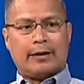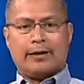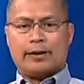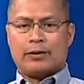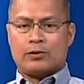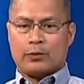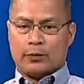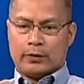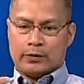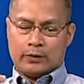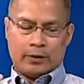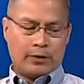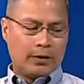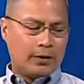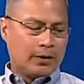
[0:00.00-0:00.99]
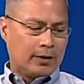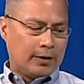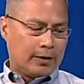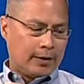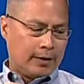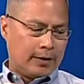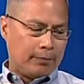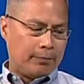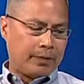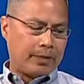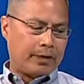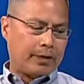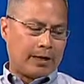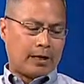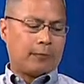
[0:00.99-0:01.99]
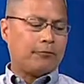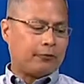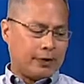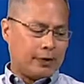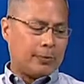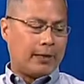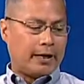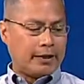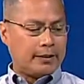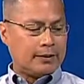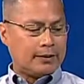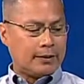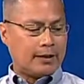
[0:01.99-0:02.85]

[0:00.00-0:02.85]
That's when I got a friend of mine,